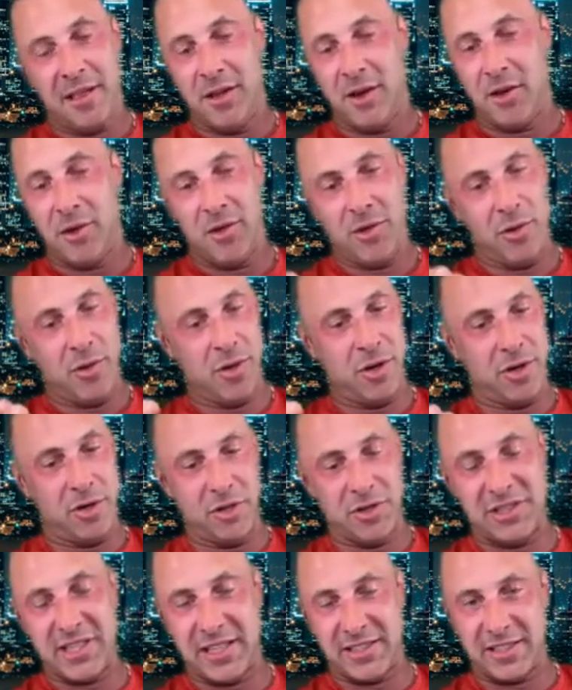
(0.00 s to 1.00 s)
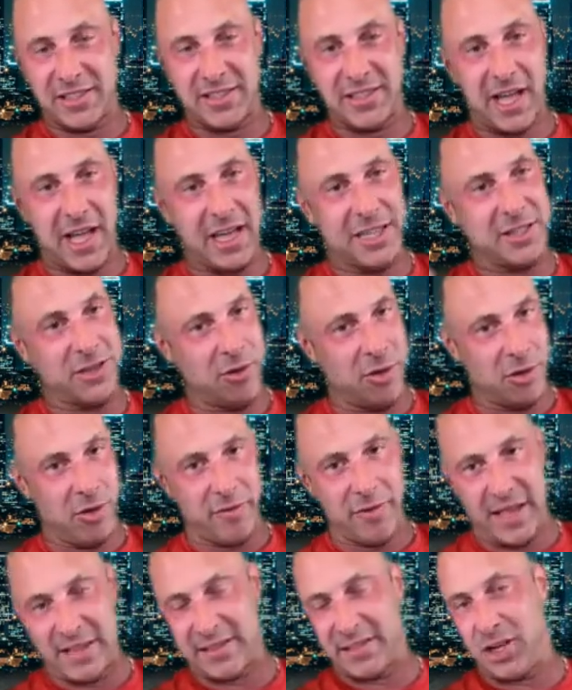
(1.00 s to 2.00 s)
you know, you introduce that
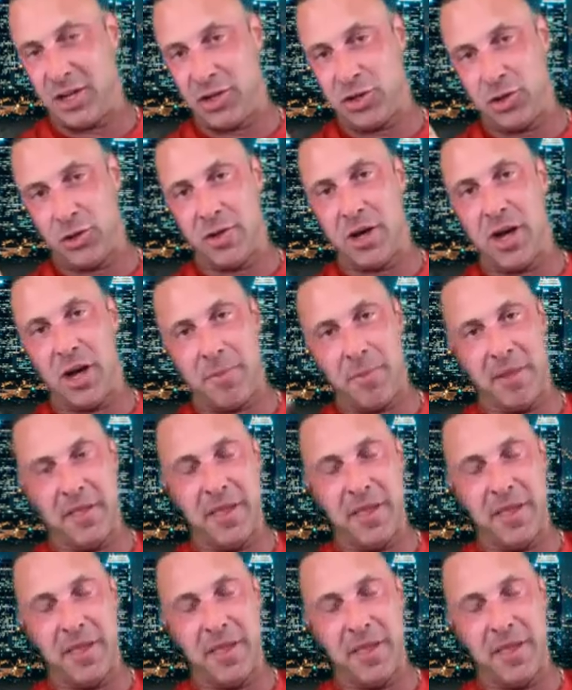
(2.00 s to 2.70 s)
testosterone, that's going to shoot up,